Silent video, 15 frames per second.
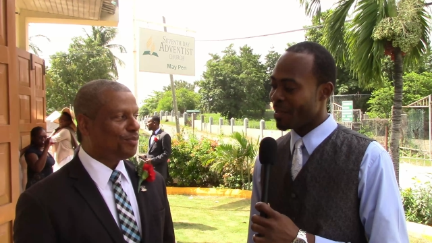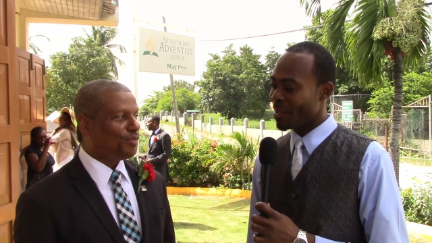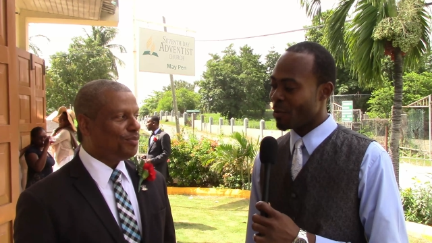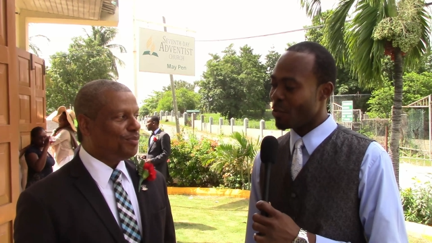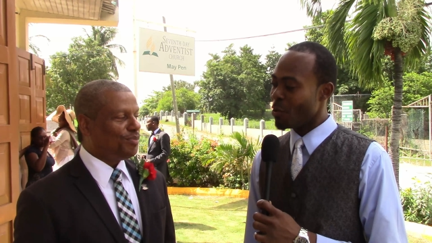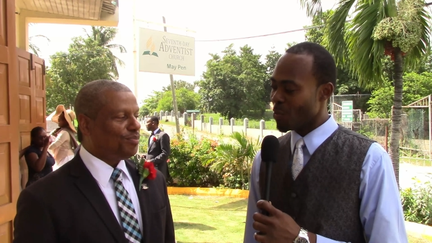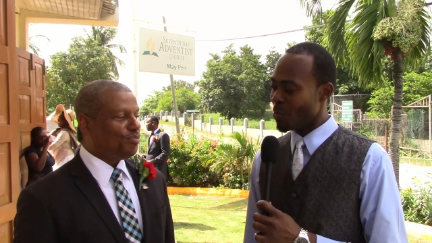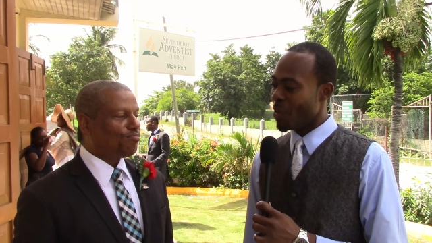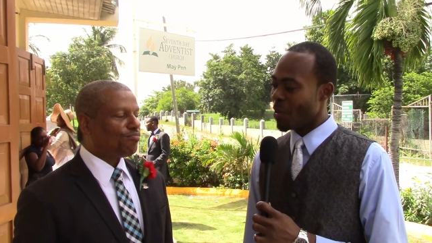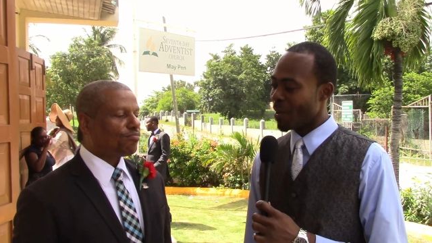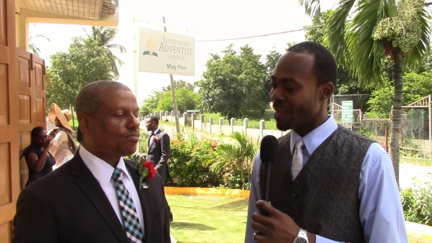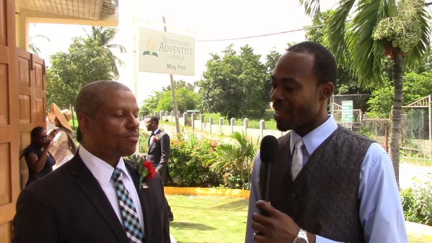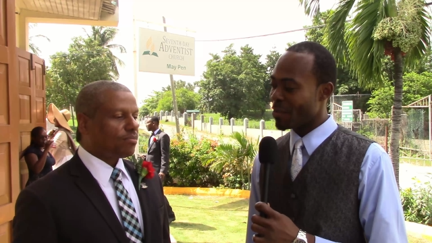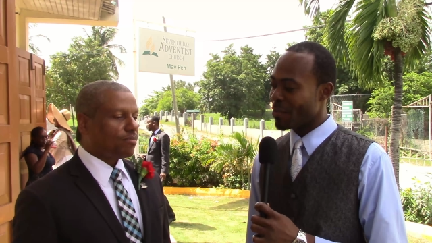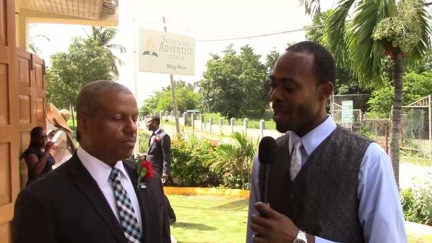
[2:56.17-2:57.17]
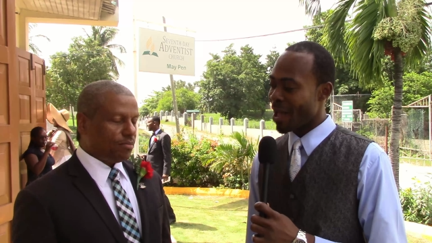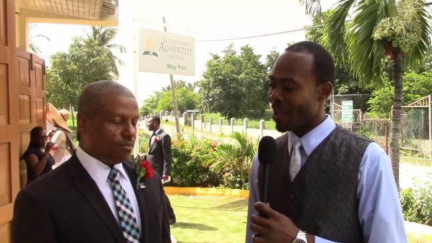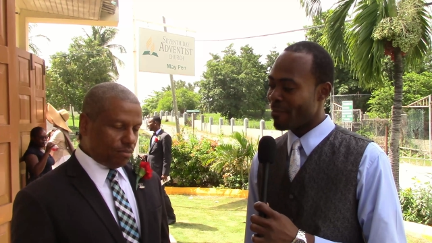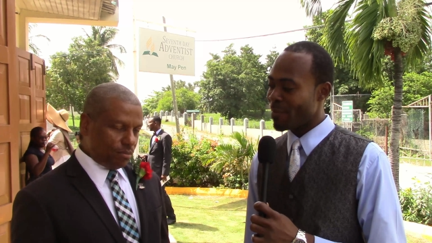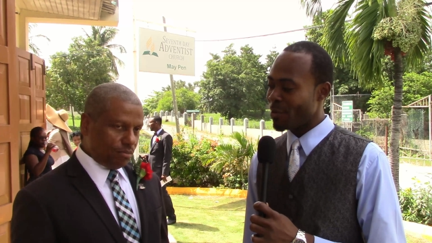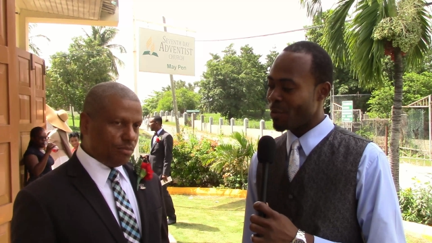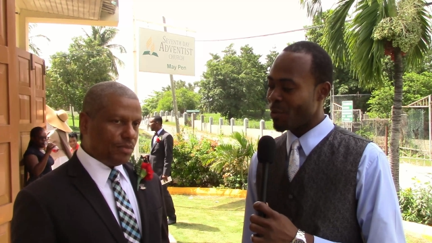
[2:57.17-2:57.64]
Speaker 1: the good work that we
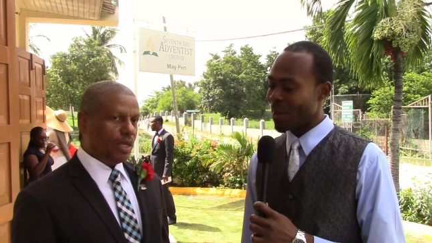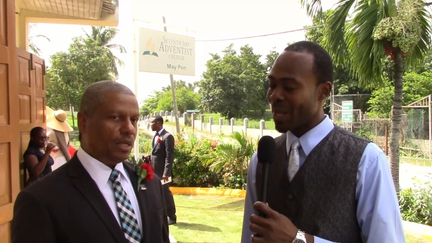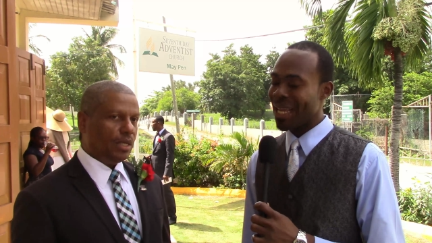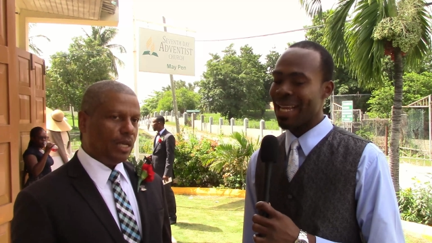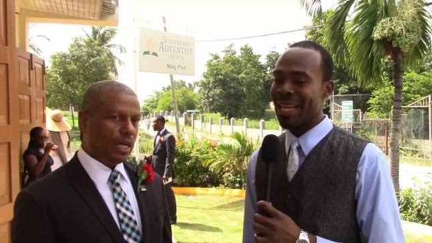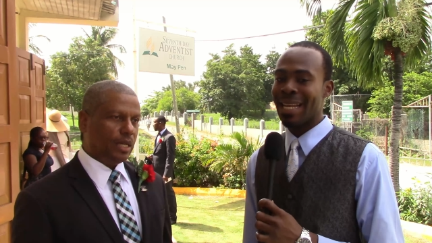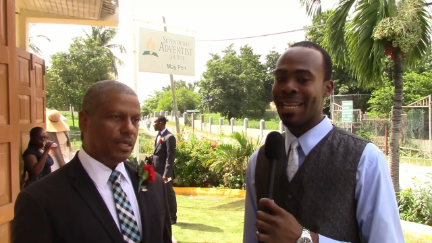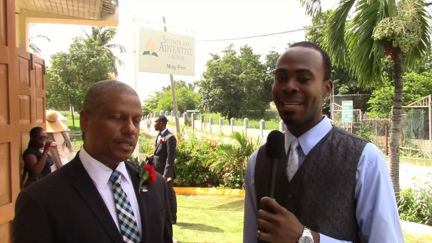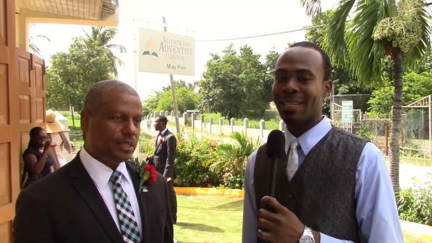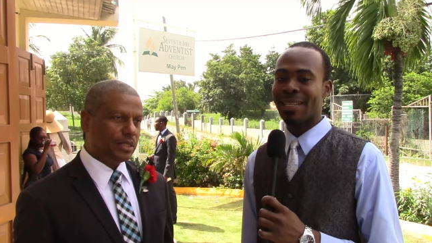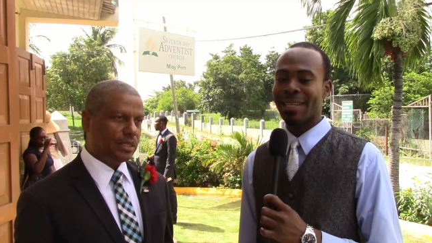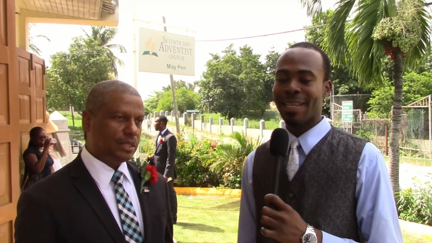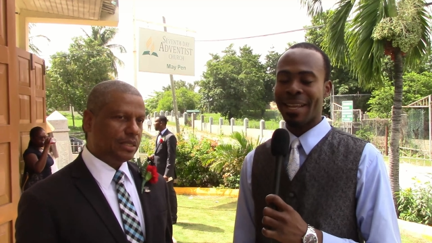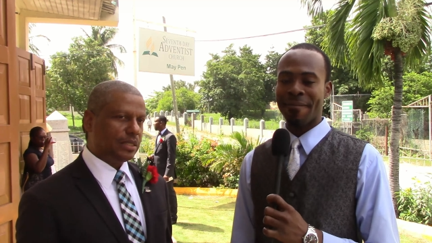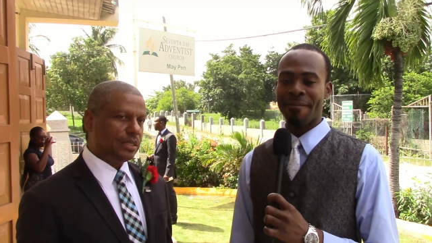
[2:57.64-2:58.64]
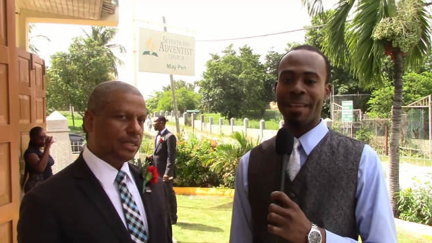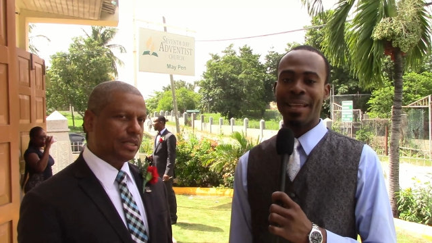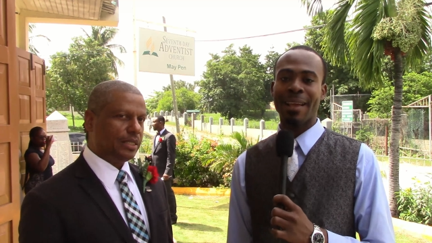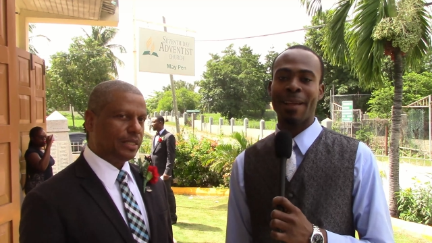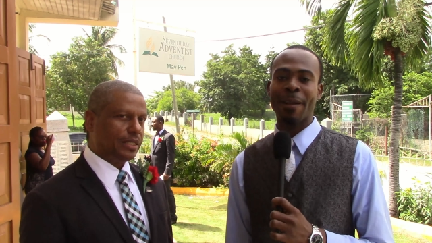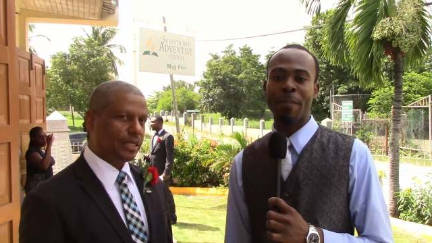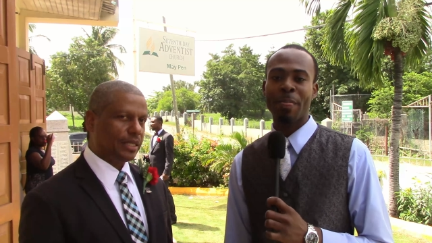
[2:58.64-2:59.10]
have been doing in
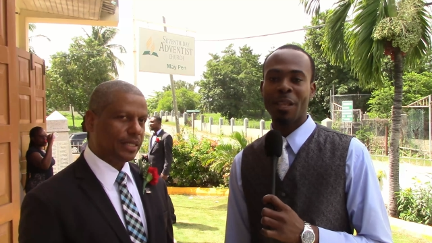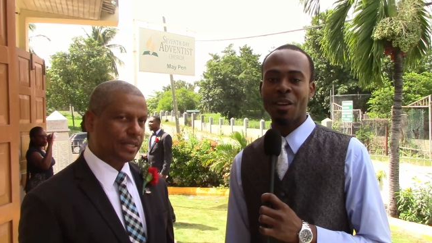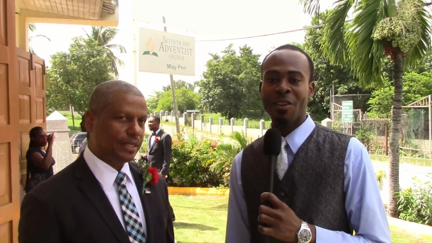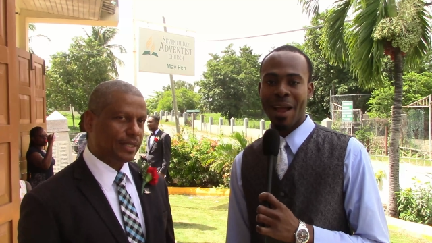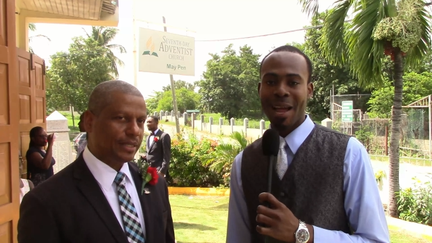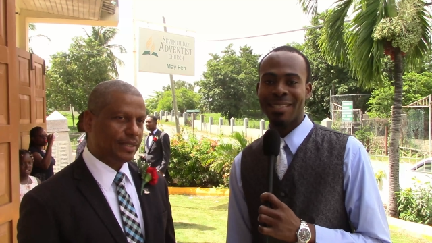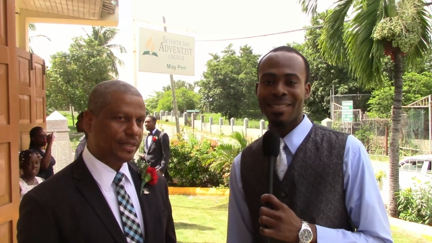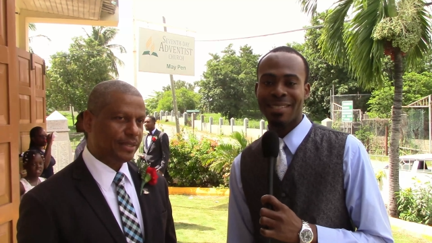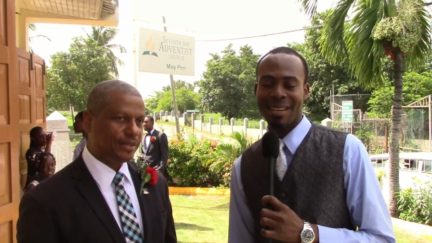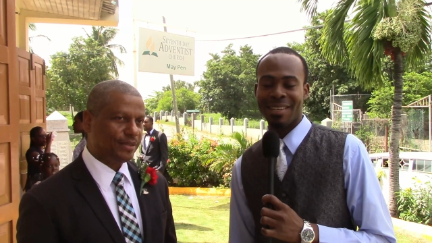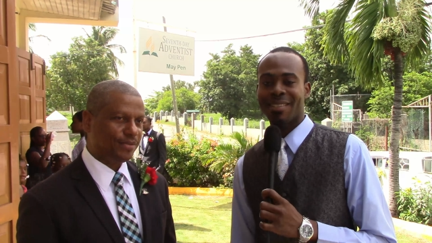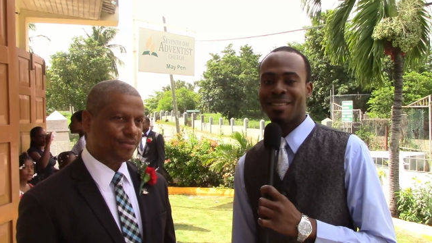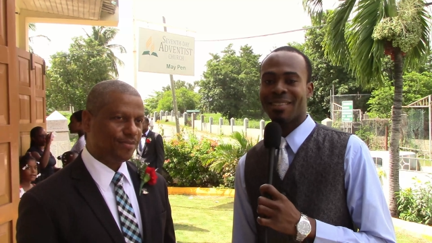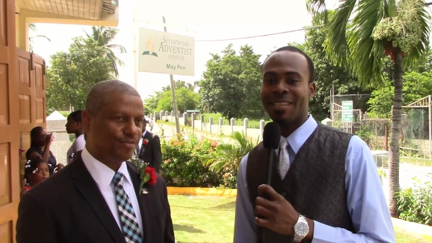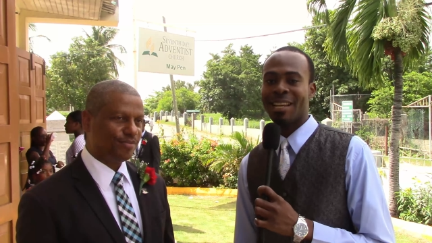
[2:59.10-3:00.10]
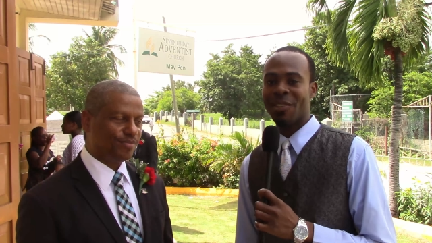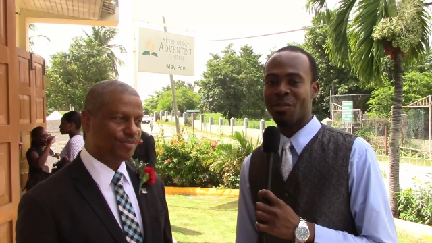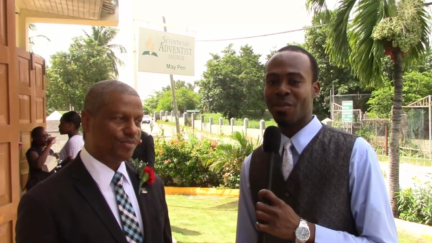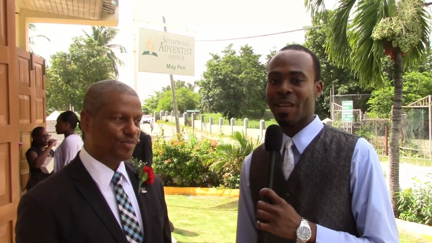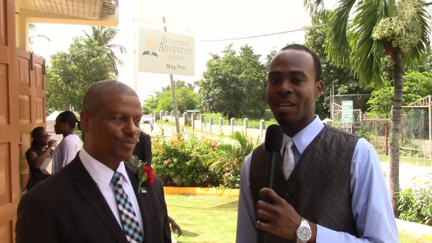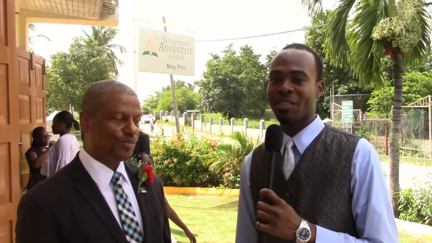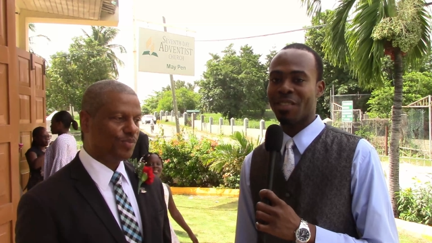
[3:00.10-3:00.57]
giving Christ centered
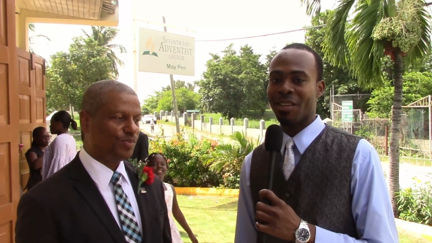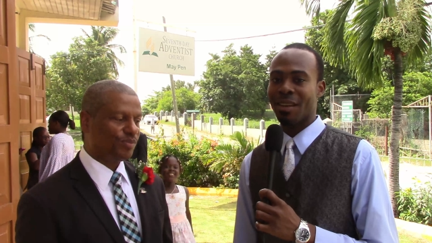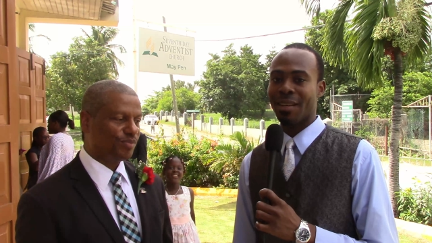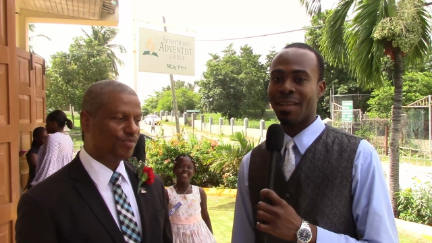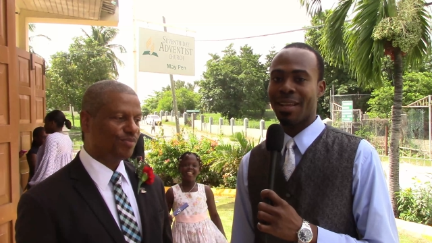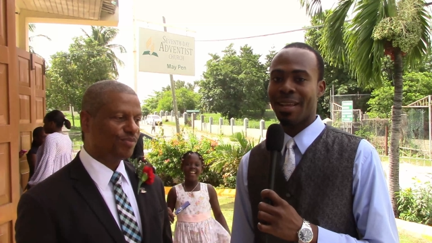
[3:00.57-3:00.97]
education